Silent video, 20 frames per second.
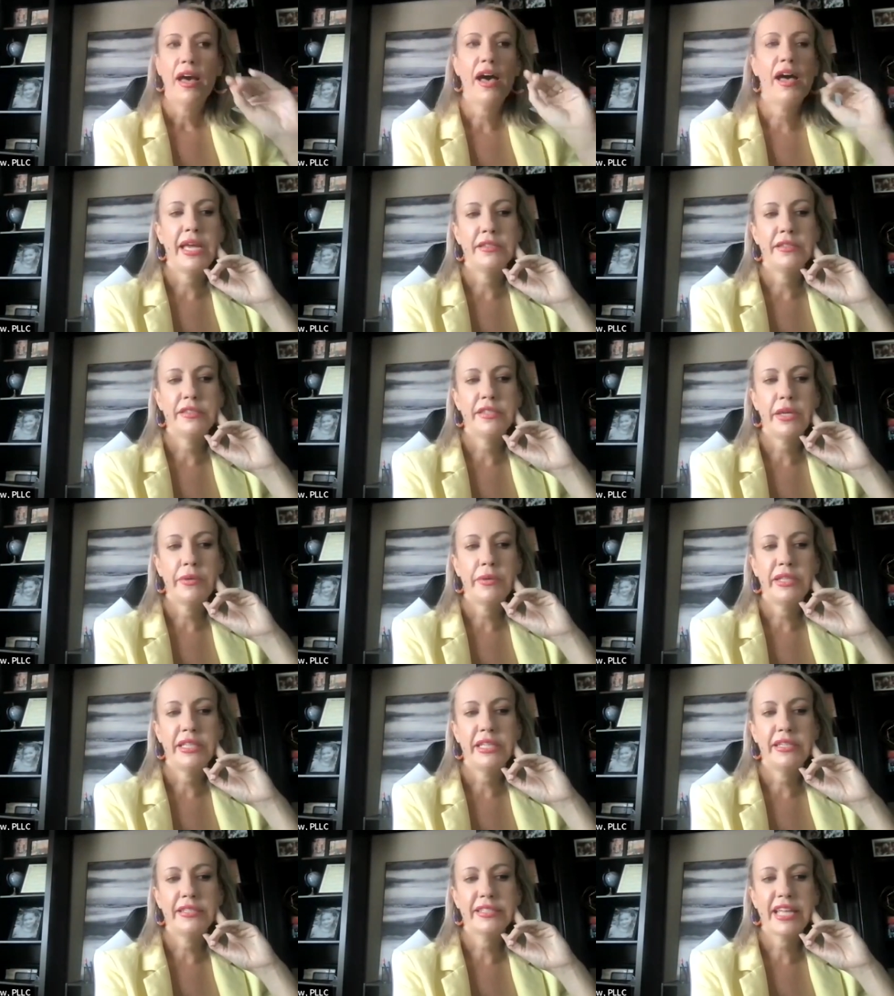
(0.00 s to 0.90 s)
And so
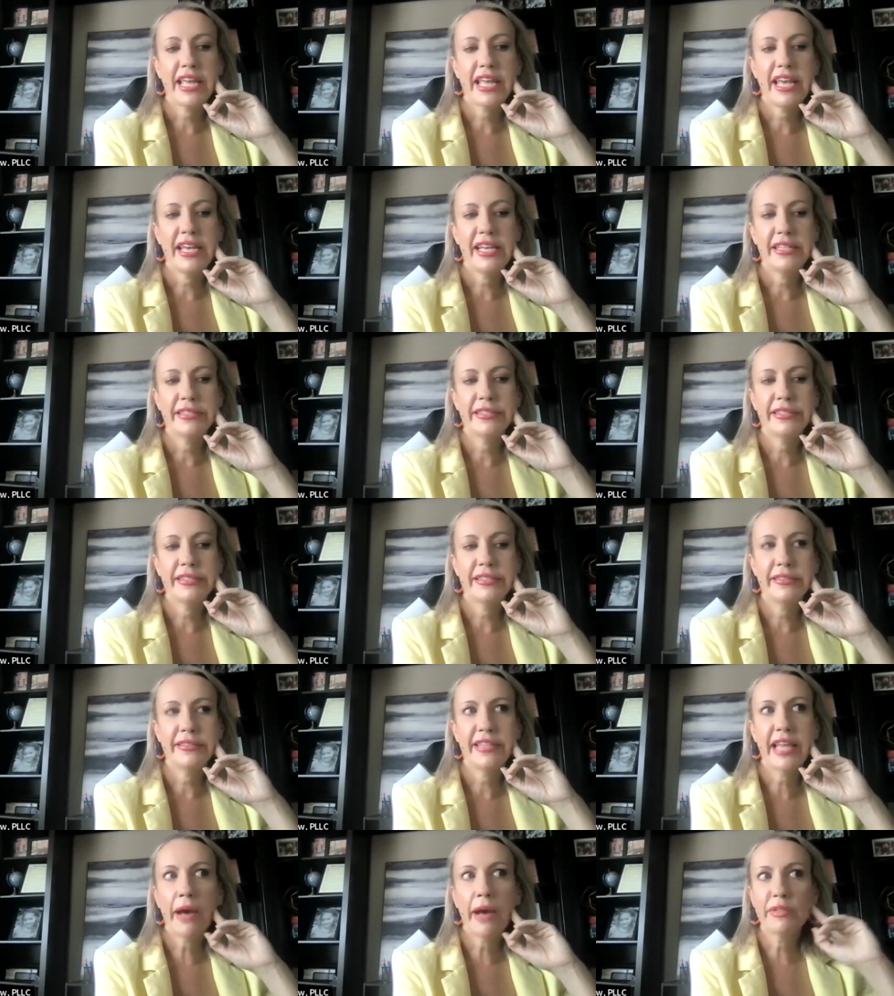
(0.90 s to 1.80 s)
in this case,
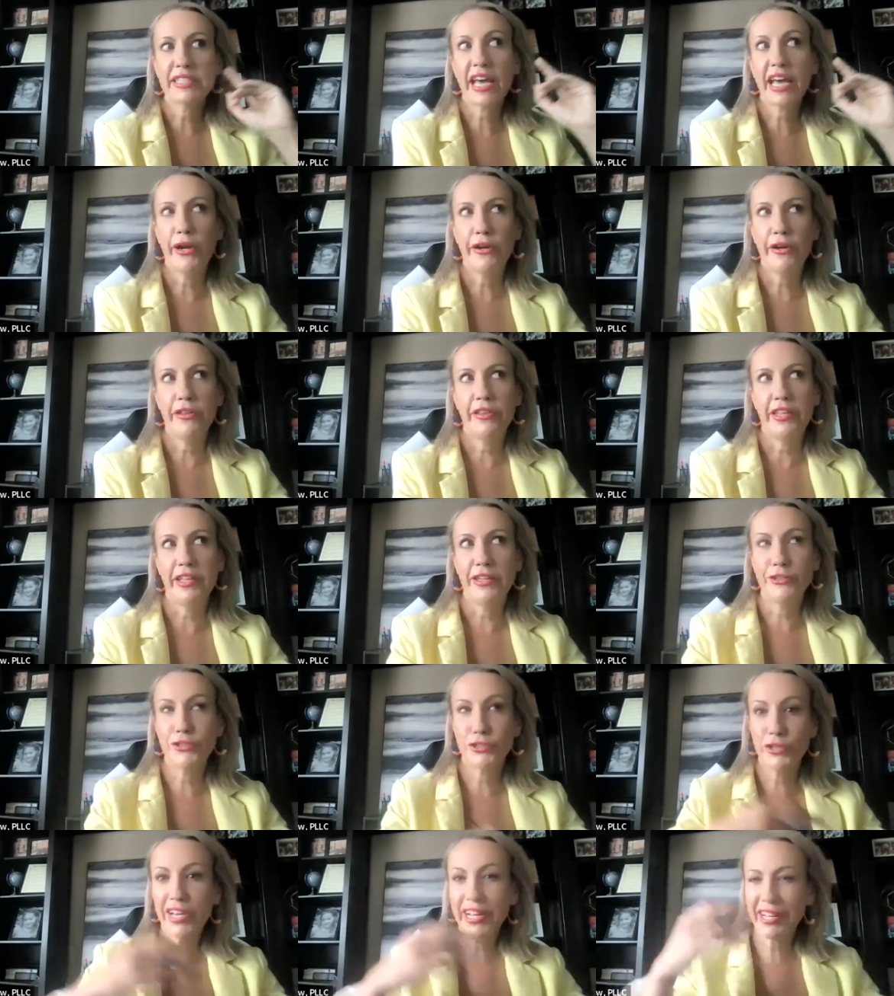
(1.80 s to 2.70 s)
that was part of the
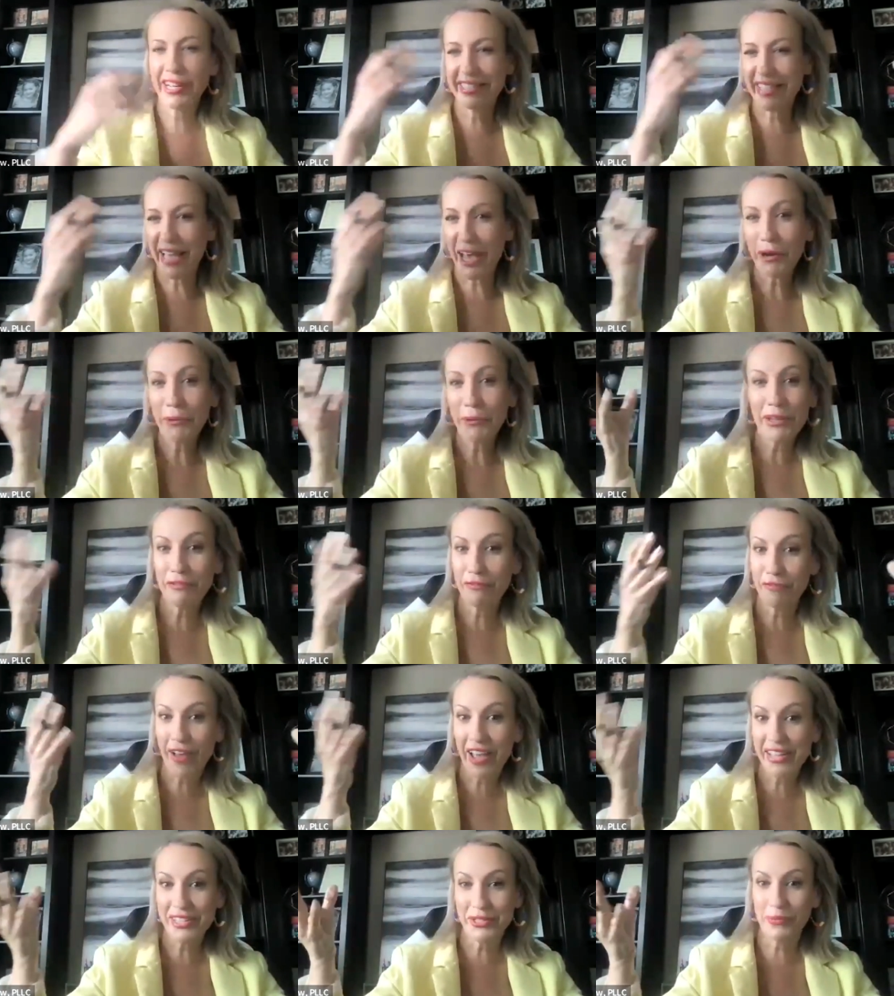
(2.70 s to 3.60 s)
trick, is how do we
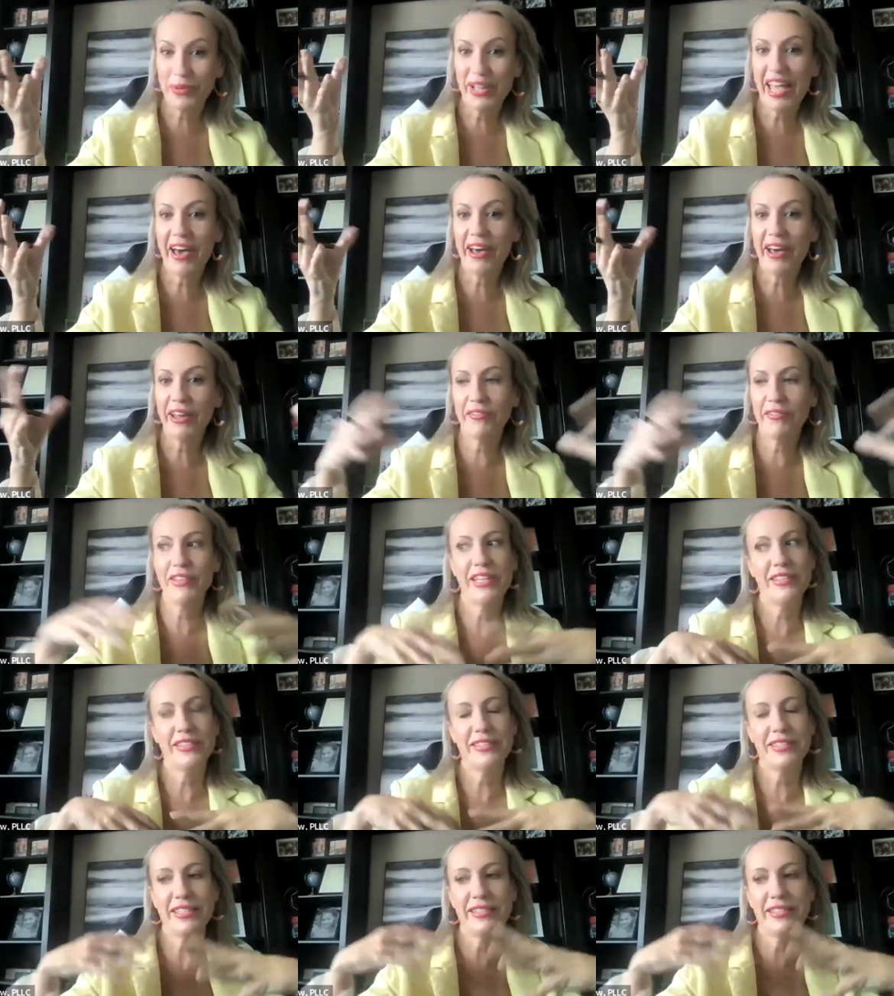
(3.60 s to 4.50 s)
find a way out of
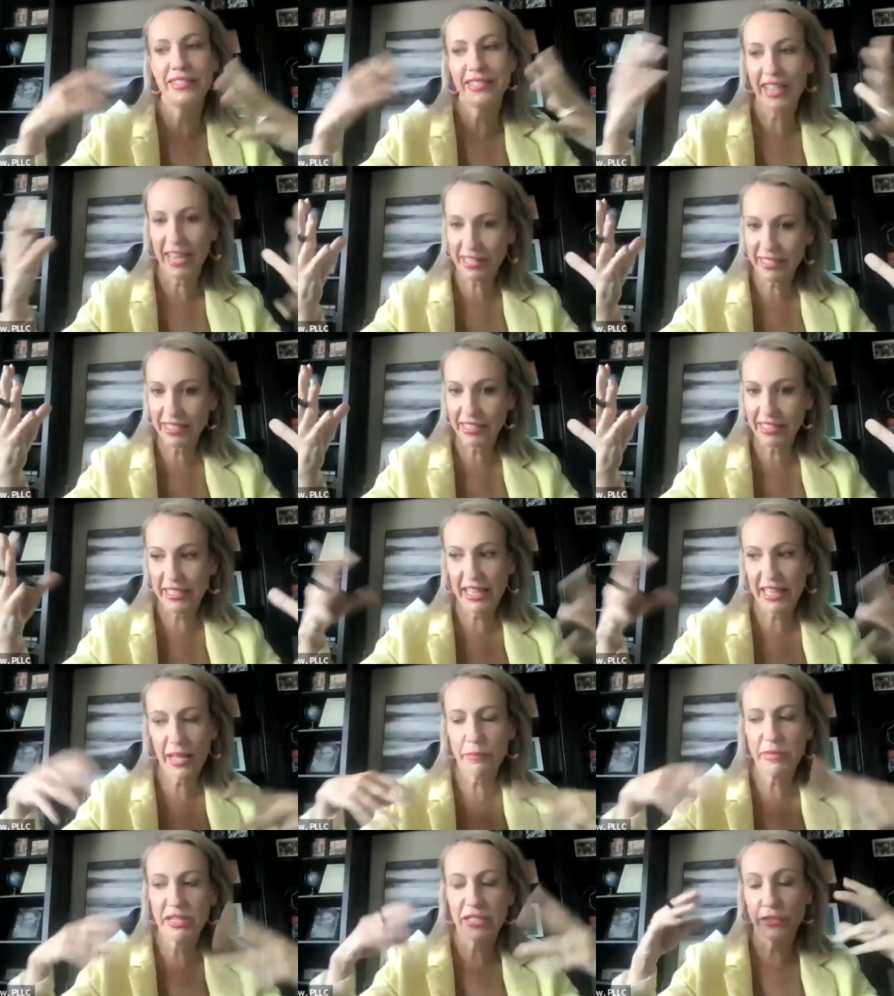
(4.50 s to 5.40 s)
this, since technically
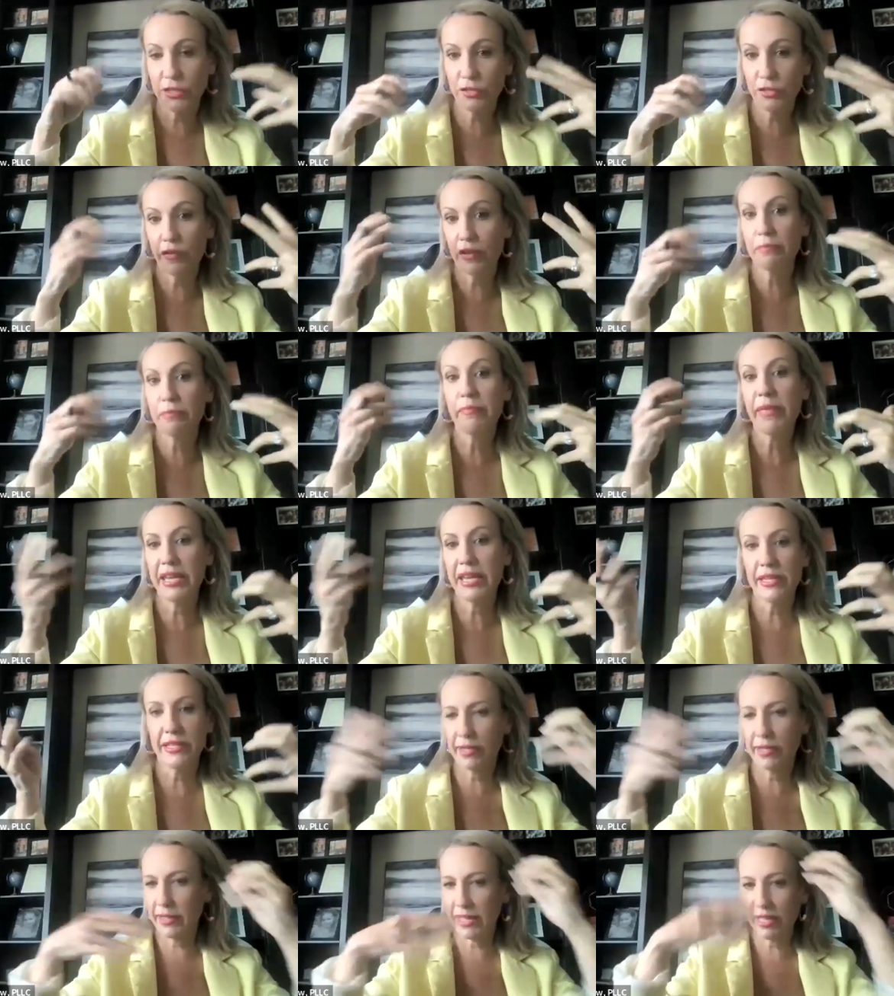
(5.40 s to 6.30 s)
that means you've
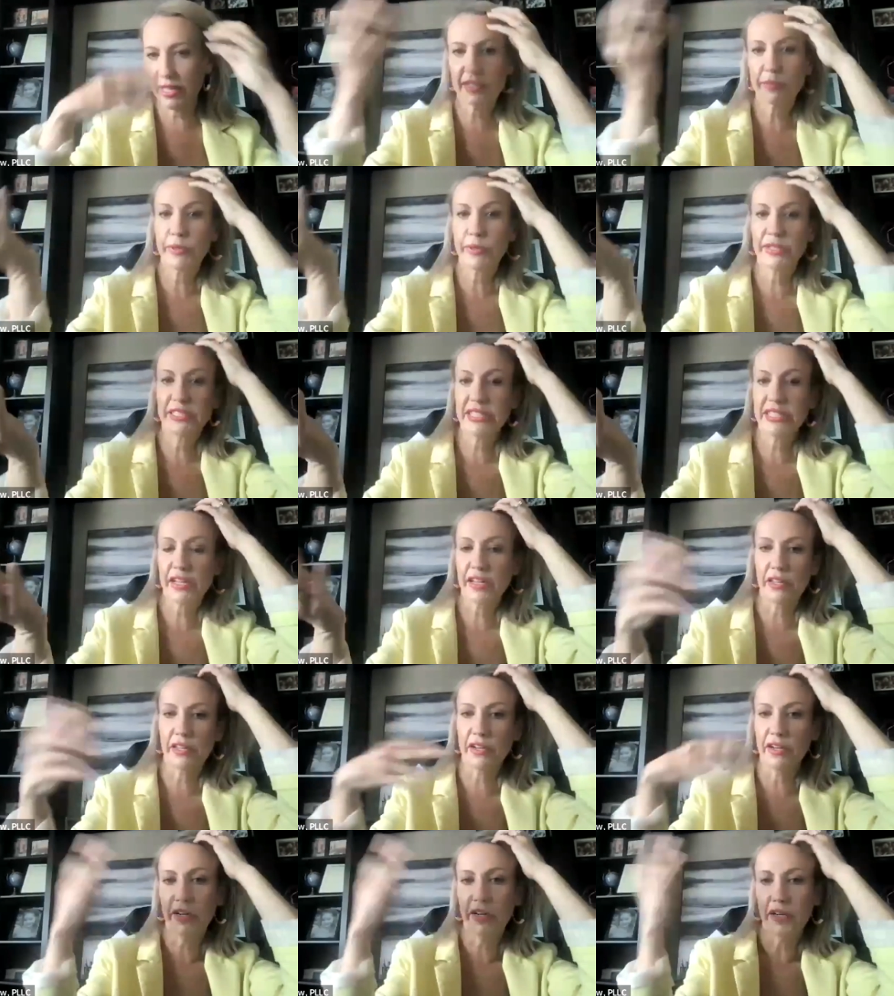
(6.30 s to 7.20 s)
admitted to this
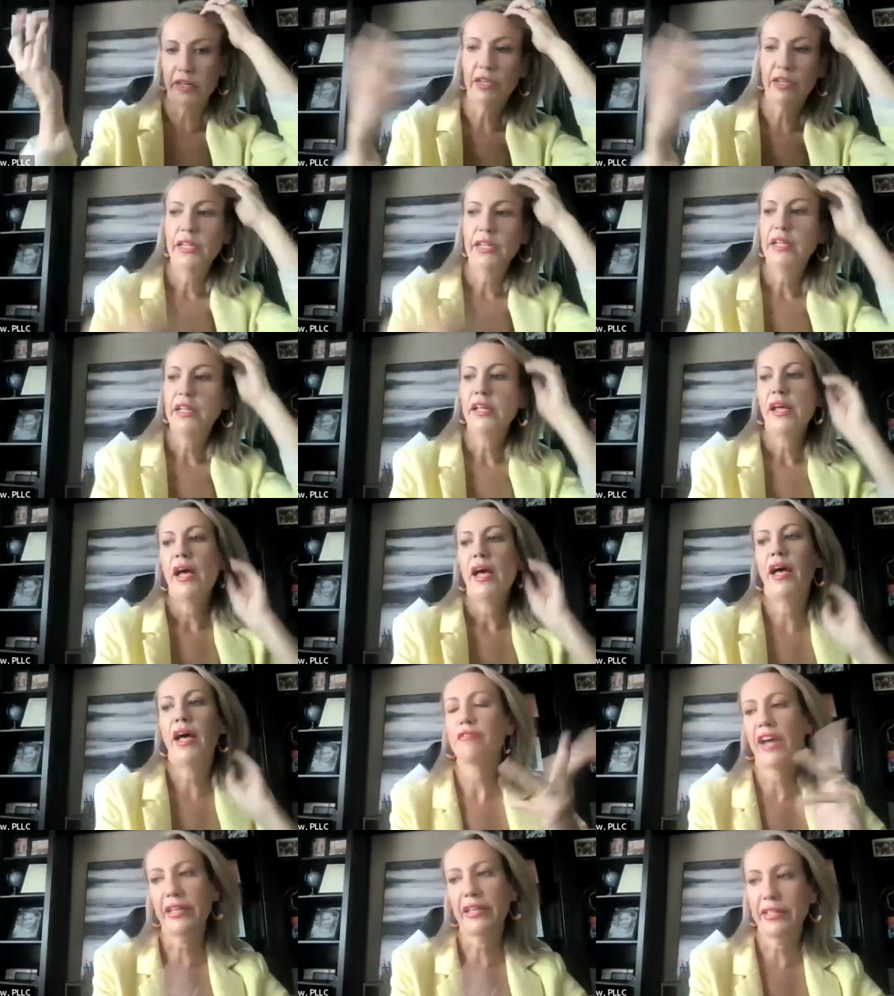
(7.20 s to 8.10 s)
particular
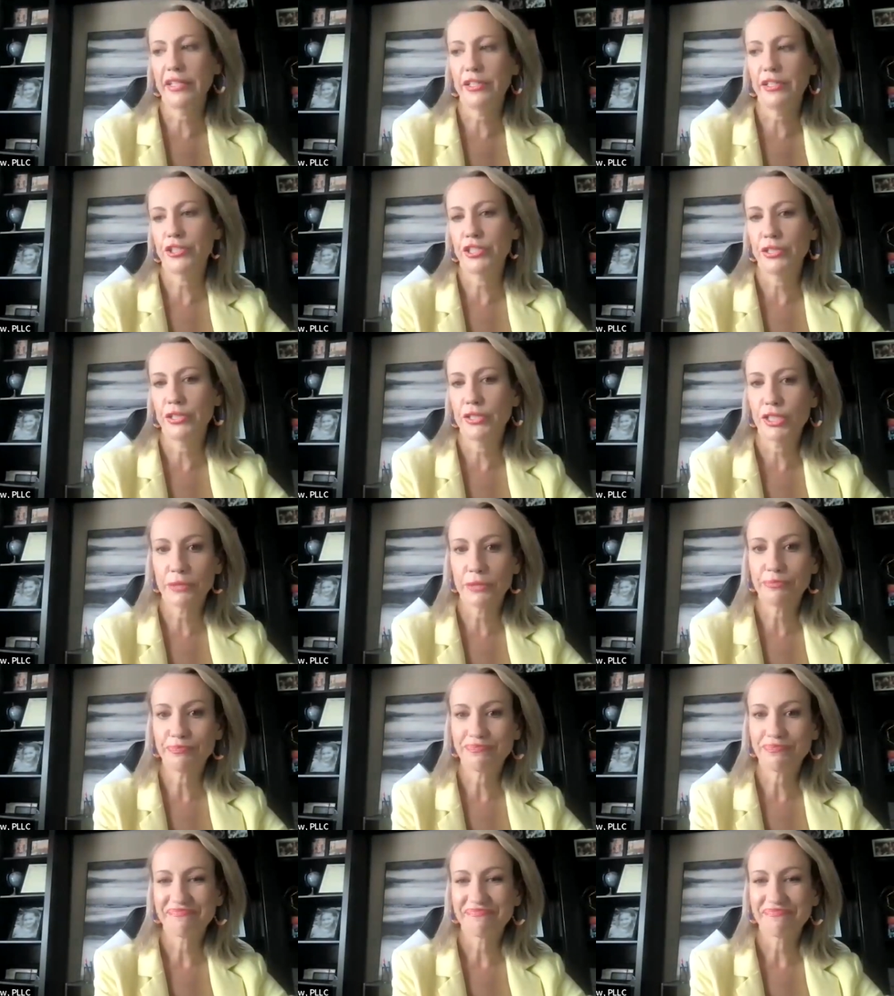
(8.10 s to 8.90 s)
violation. So.